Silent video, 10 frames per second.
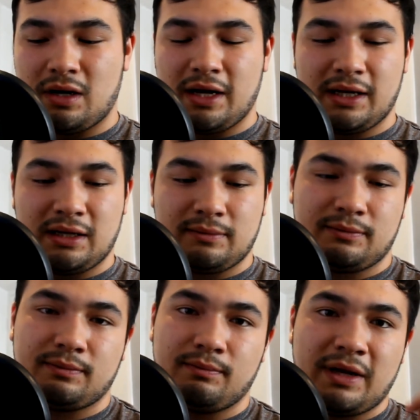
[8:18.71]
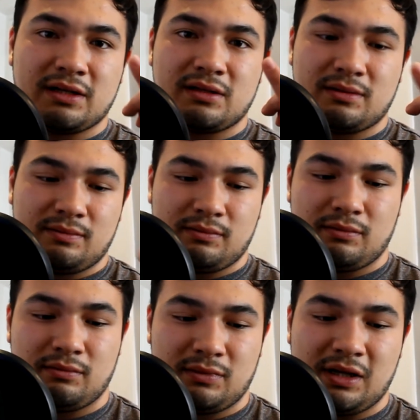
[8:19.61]
I mix
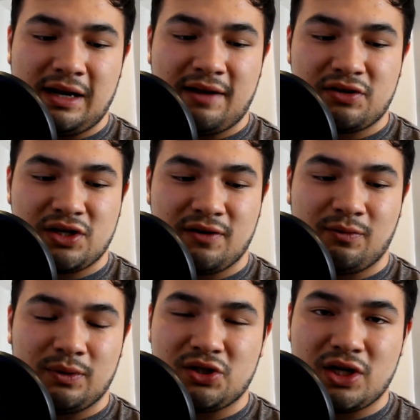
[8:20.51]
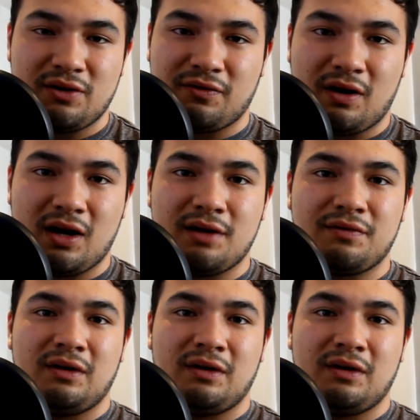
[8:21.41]
the left shift with G5,